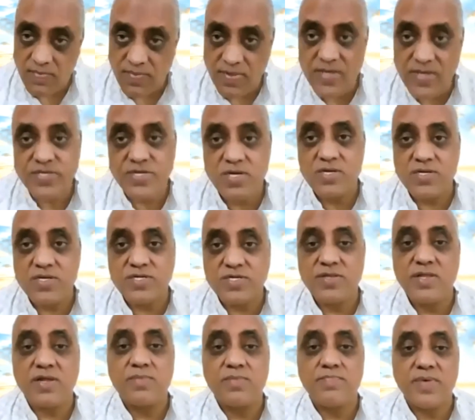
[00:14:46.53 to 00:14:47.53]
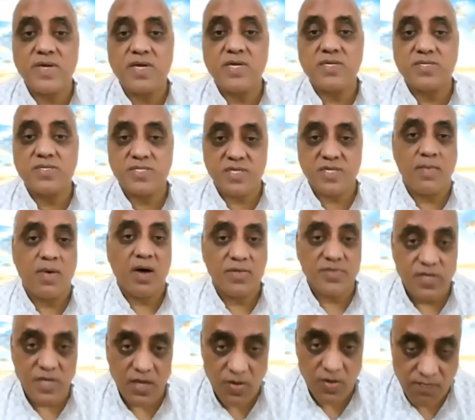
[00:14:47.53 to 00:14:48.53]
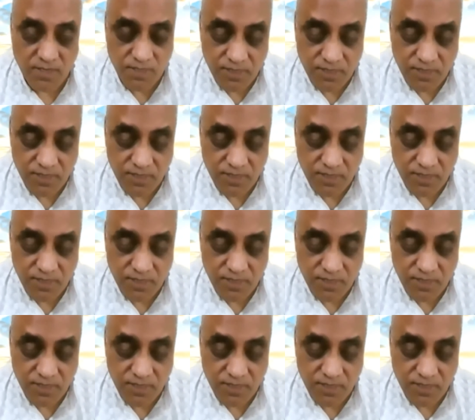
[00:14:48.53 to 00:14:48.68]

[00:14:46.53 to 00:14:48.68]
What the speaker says: This is Nirbij Samadhi.